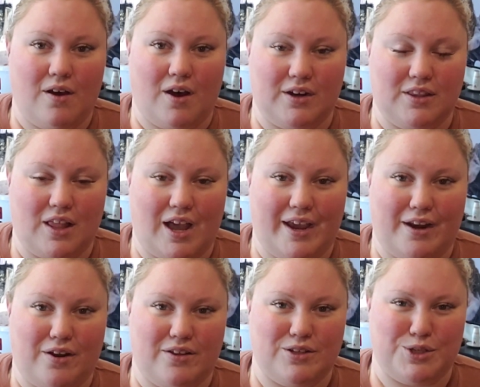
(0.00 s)

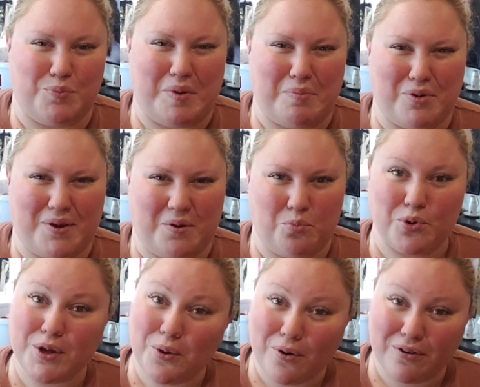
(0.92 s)
online so people can
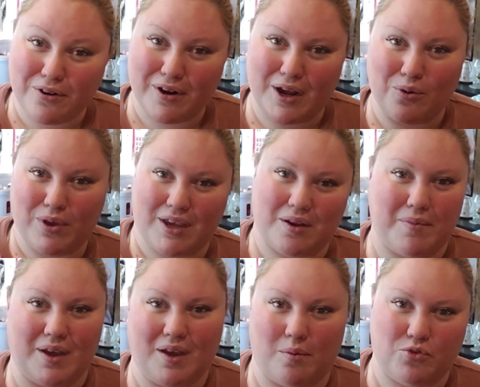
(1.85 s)
pre-order and we can
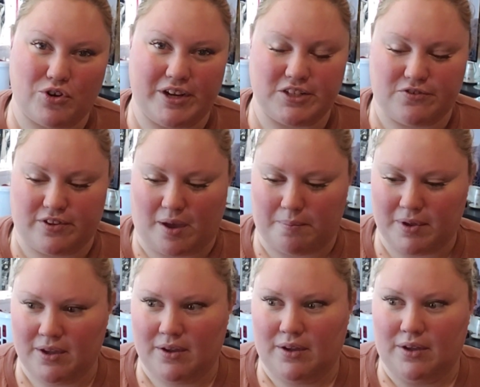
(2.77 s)
make up trays for them.
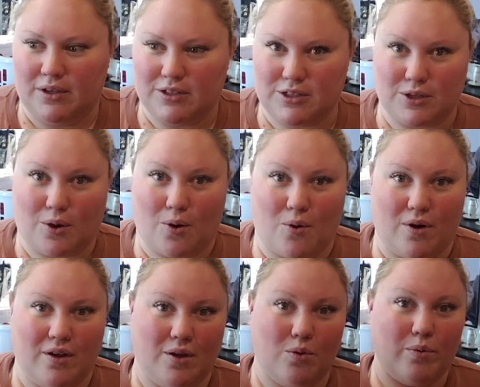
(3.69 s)

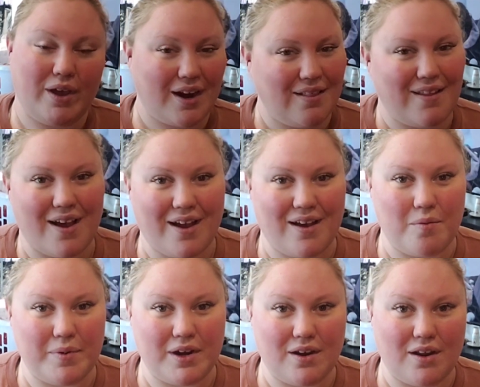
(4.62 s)
So we got a lot
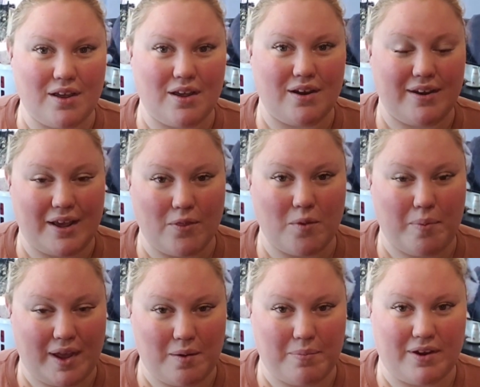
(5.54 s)
coming down the
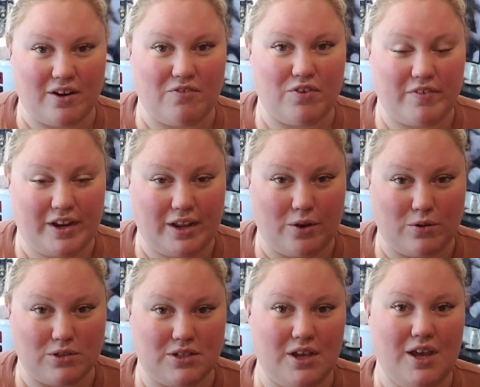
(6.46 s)
pipe here for
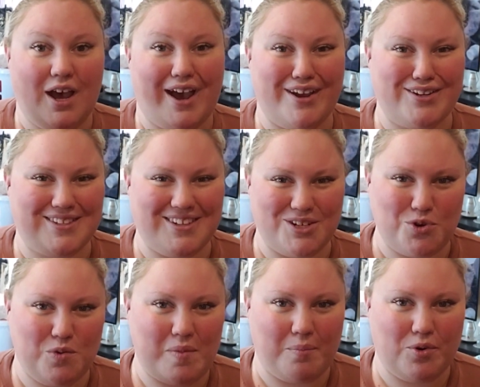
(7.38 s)
videos. I just need
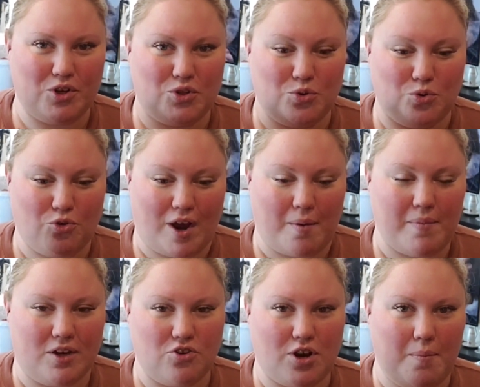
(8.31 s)
to remember to grab
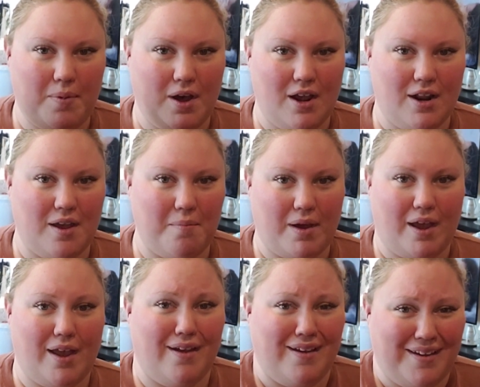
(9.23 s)
my tripod and
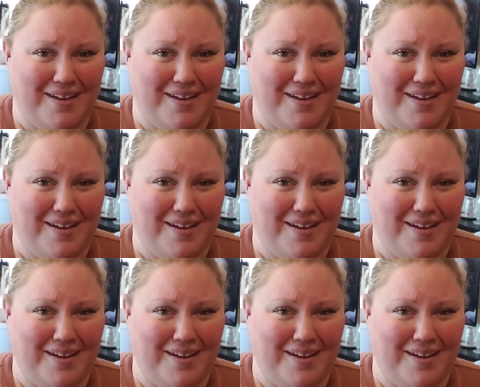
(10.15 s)
my